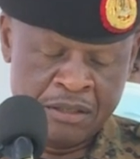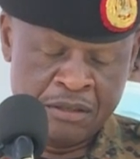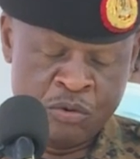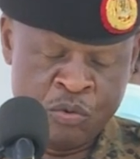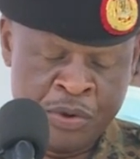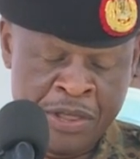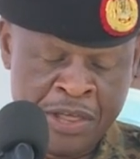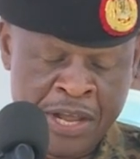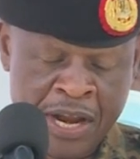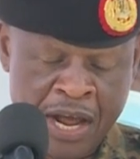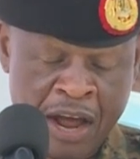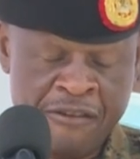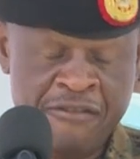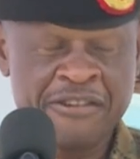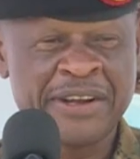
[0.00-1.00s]
within
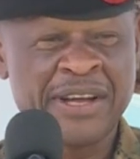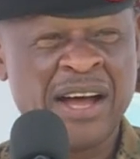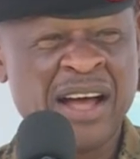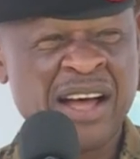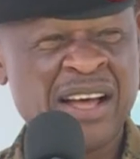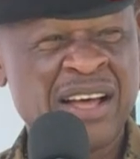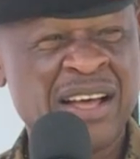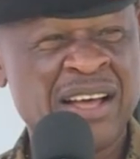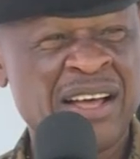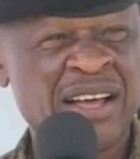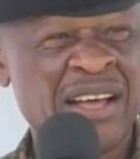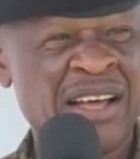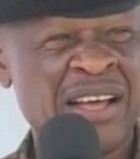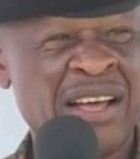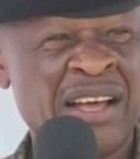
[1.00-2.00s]
Africa
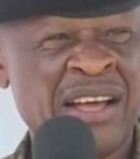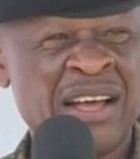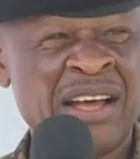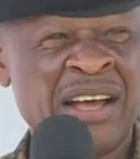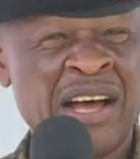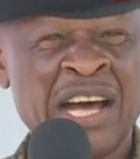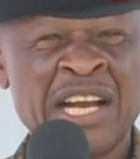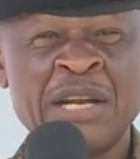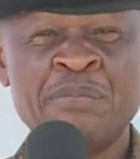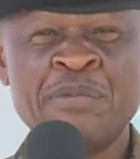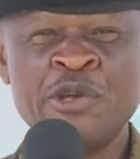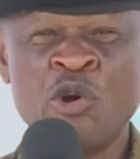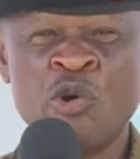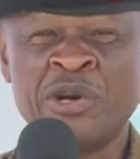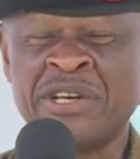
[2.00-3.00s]
and
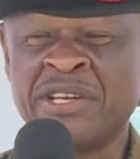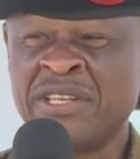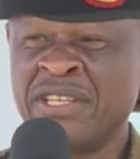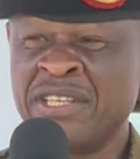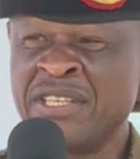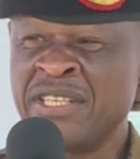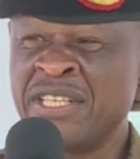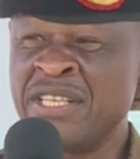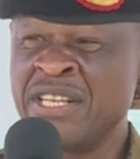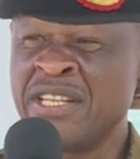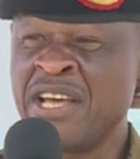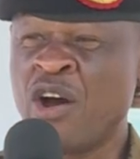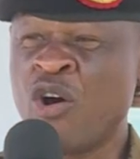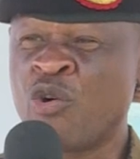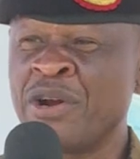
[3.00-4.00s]
beyond. Indeed,
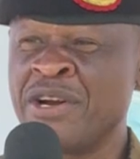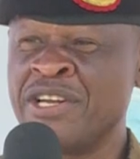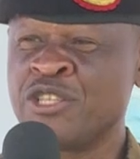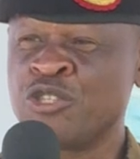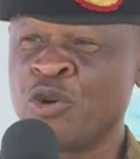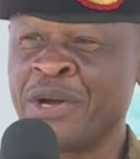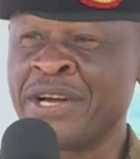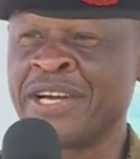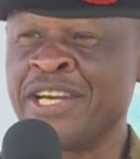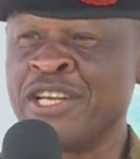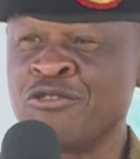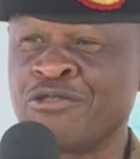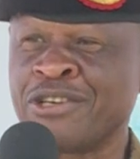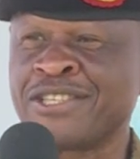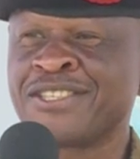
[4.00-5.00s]
they are already showing
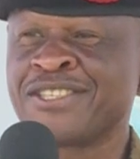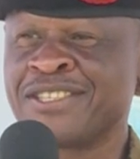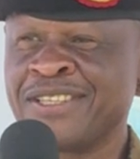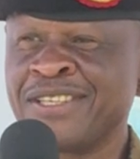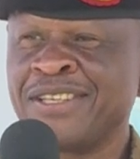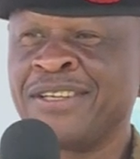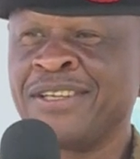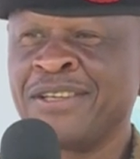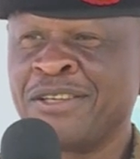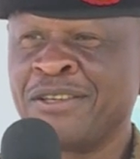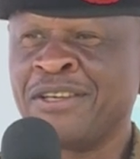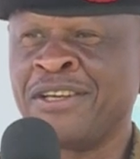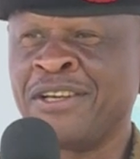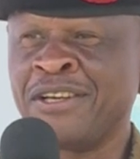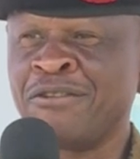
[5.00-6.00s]
interest.
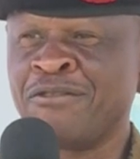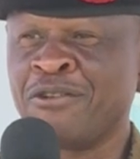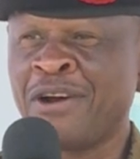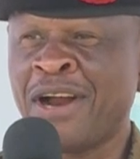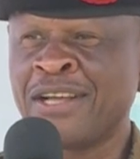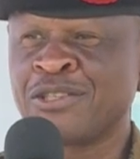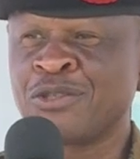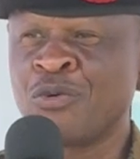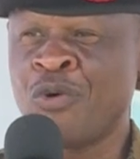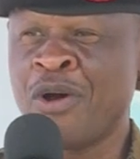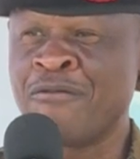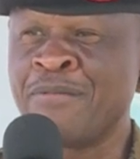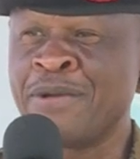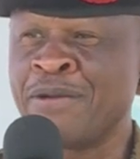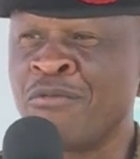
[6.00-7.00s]
Uh, for us who
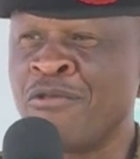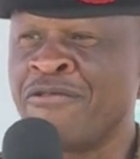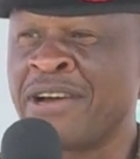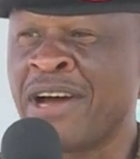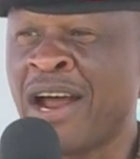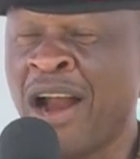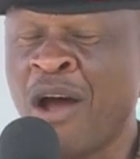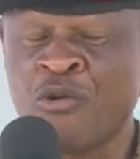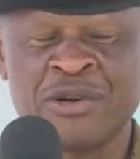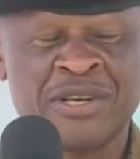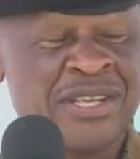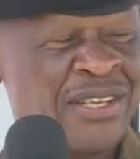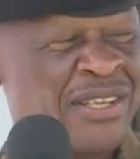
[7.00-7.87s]
have been moving around,